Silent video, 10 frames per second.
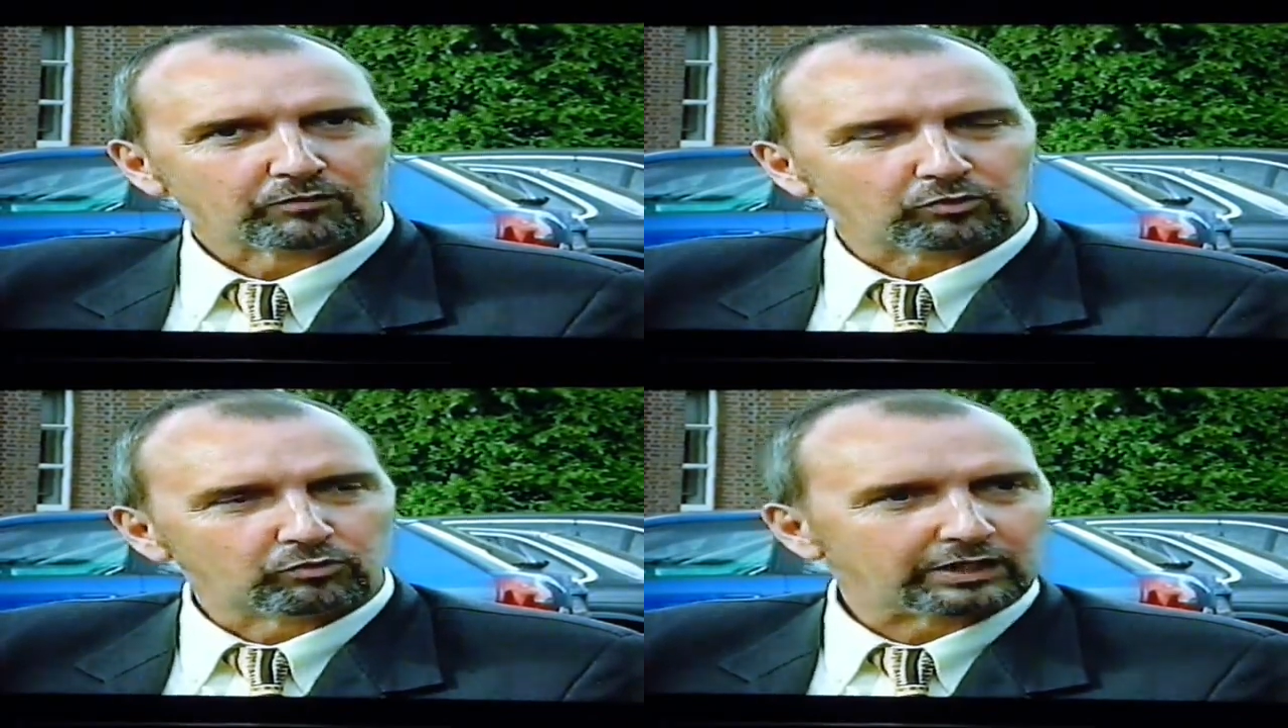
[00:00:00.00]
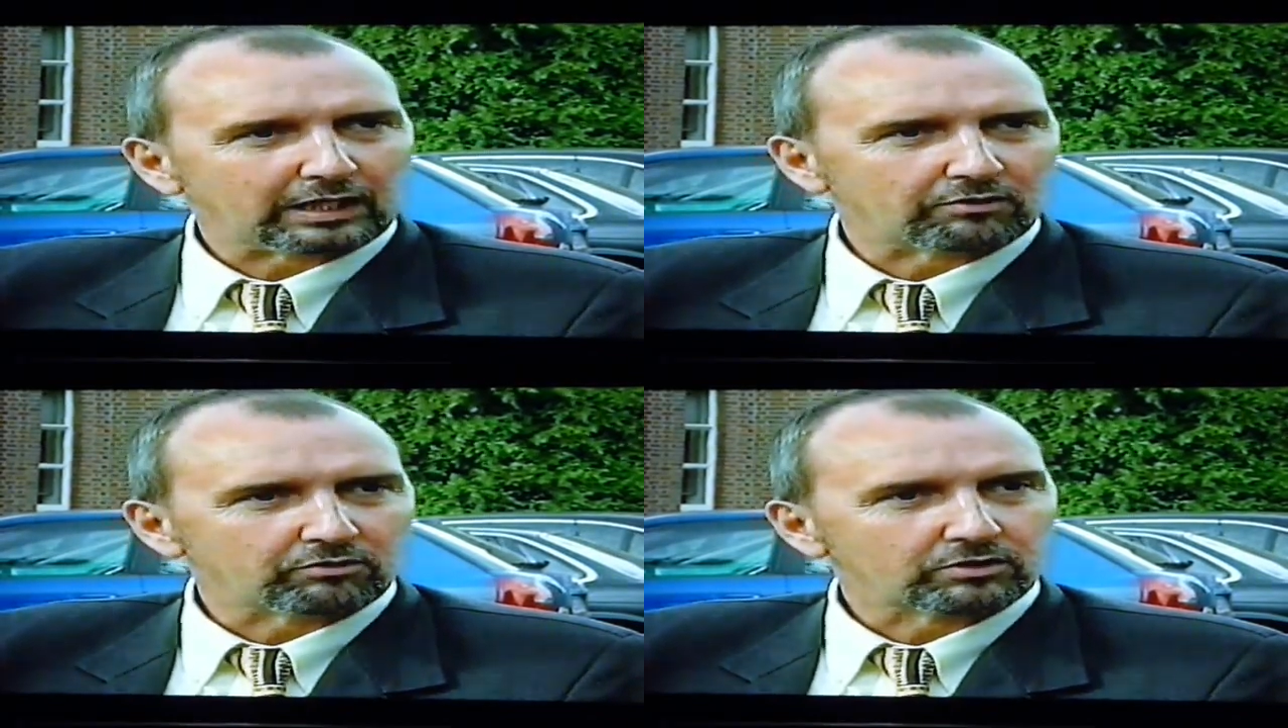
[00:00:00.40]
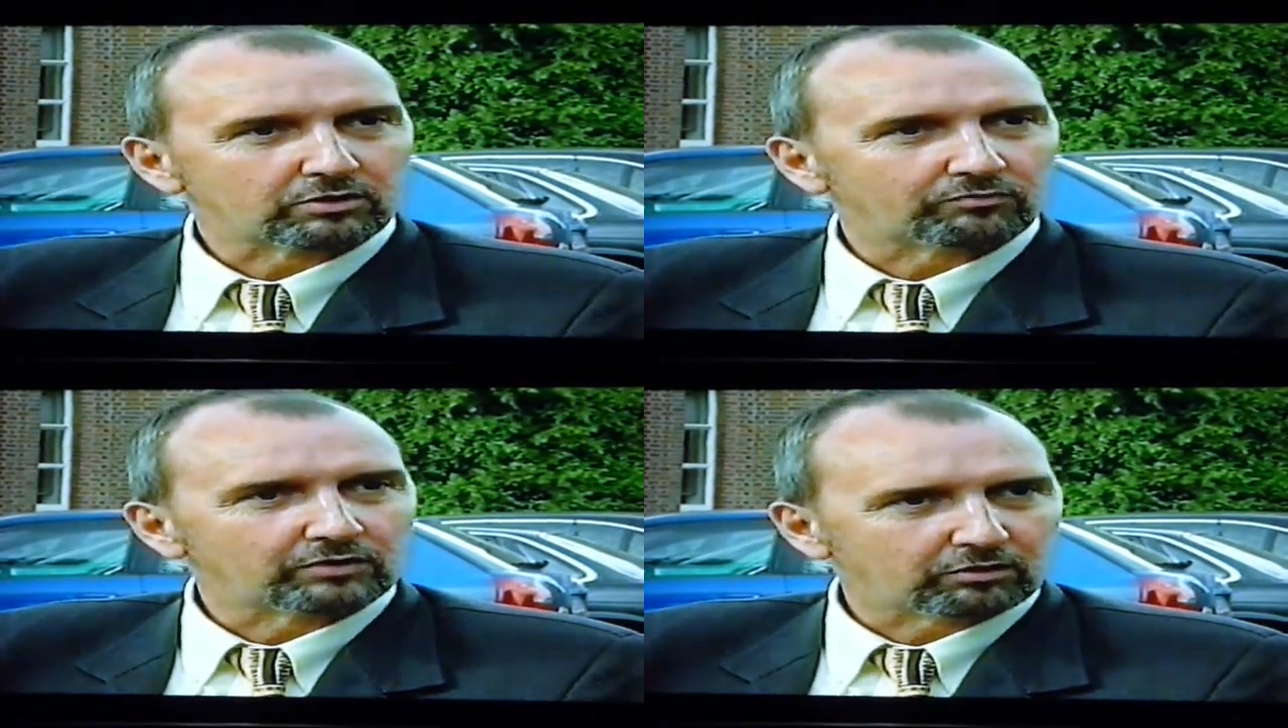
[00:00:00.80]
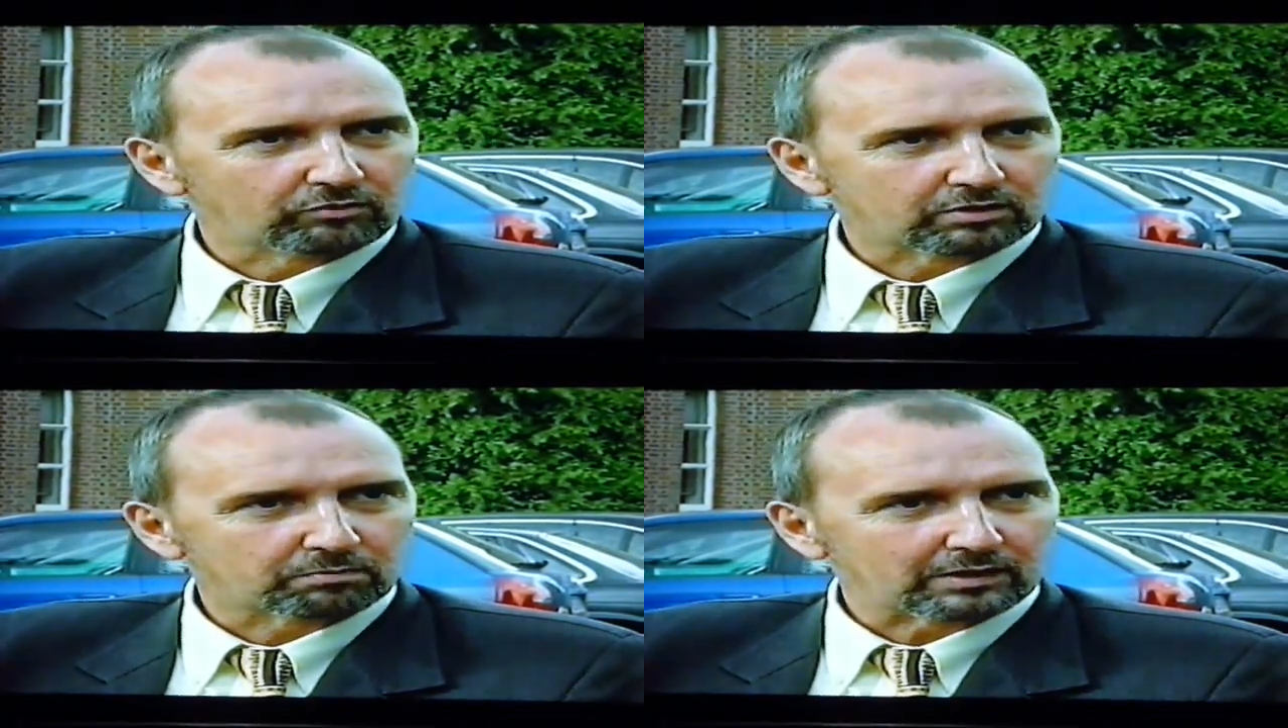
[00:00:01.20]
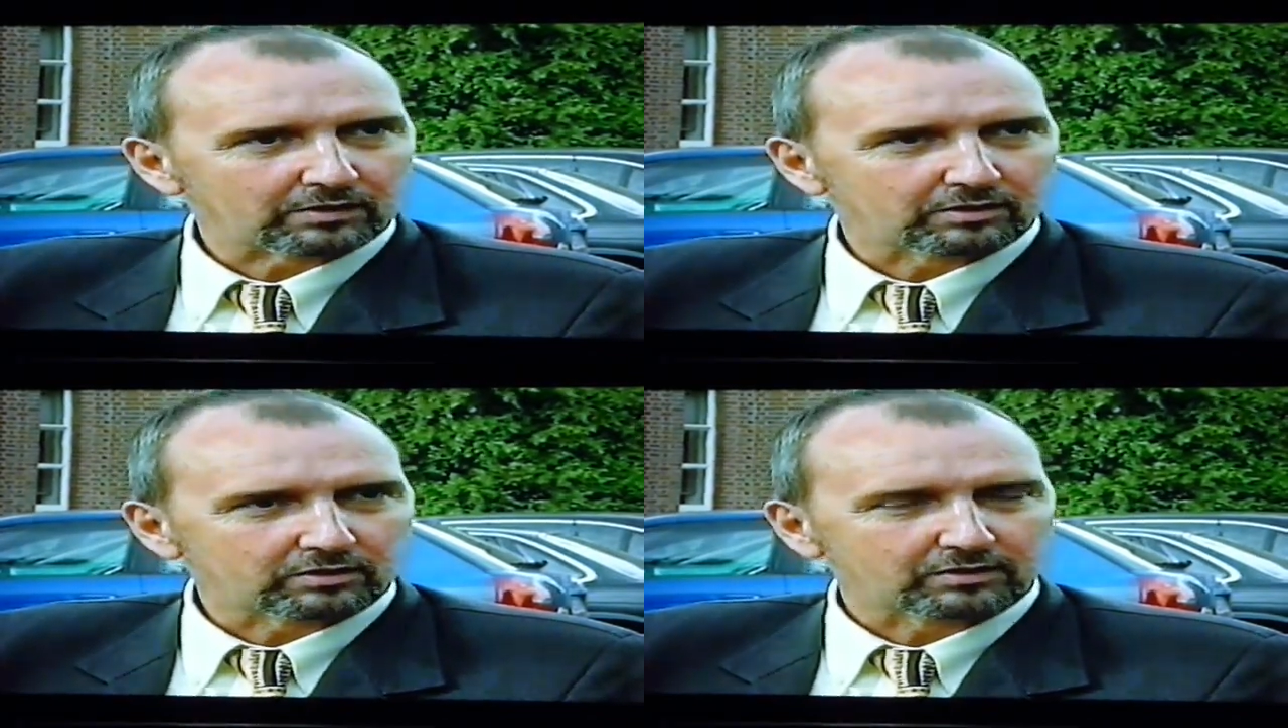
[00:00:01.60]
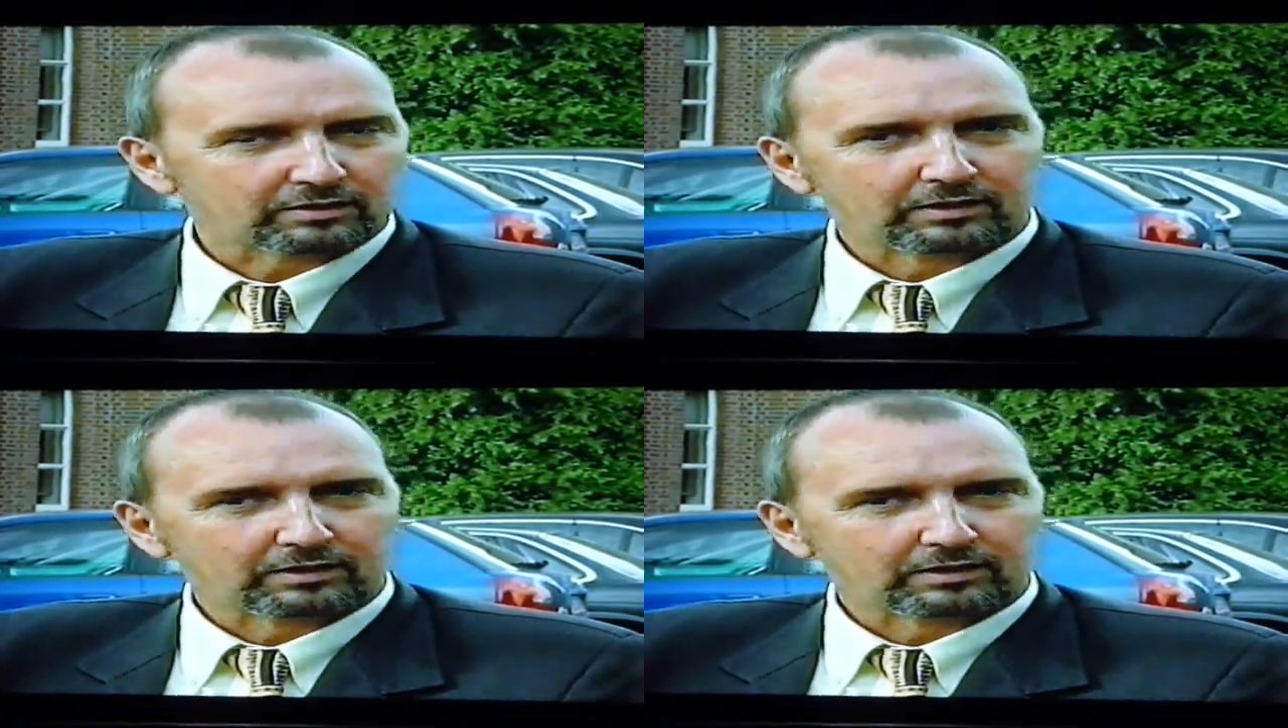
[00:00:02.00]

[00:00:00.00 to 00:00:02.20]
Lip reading: all the areas of known asbestos.